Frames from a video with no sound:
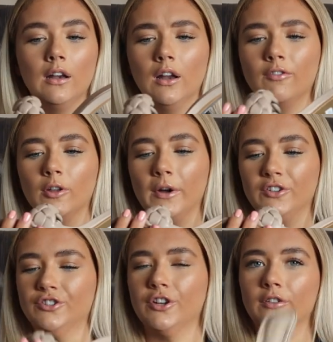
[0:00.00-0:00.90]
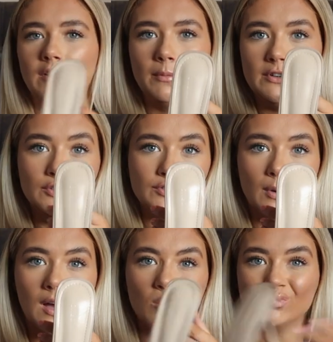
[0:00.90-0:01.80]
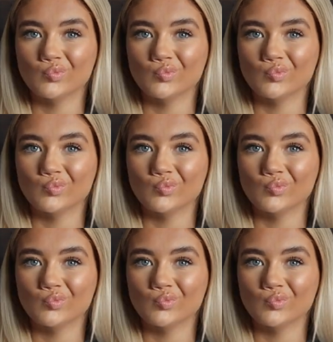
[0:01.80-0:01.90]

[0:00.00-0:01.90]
Love them. I just don't know if they're a bit too square.